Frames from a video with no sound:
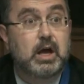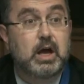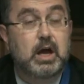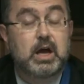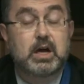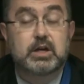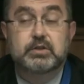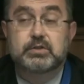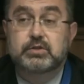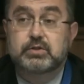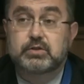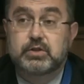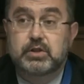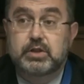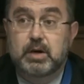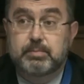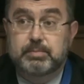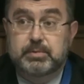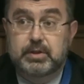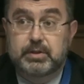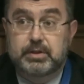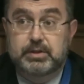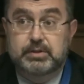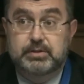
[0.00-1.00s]
uh, stood
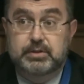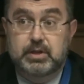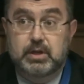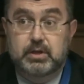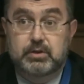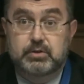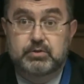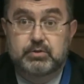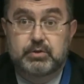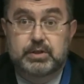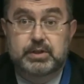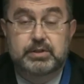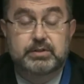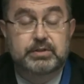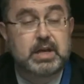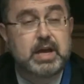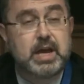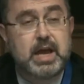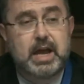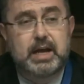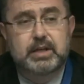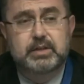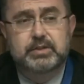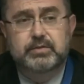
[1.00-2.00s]
up to these countries.
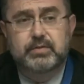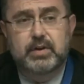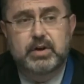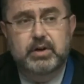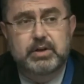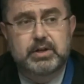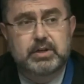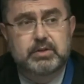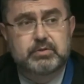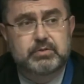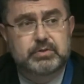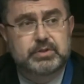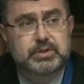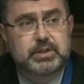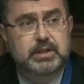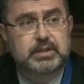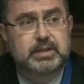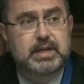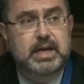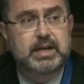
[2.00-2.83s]
And it's very interesting.